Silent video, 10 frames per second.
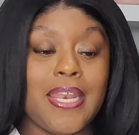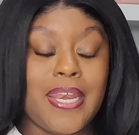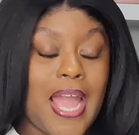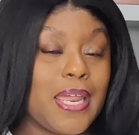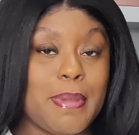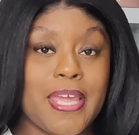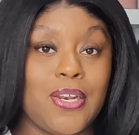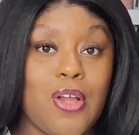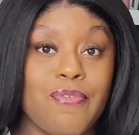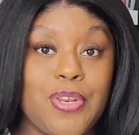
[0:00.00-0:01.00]
I'm not gonna make it
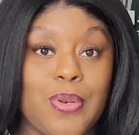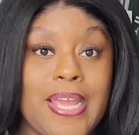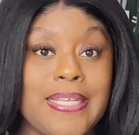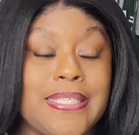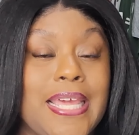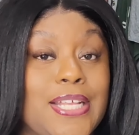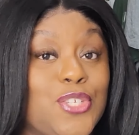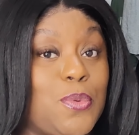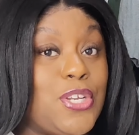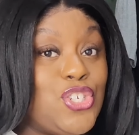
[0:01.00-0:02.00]
a long video. Like I said, I
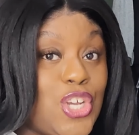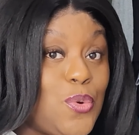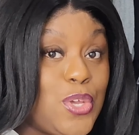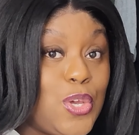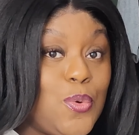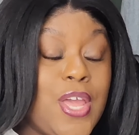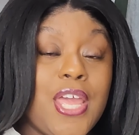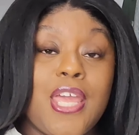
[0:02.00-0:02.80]
just wanted to show you.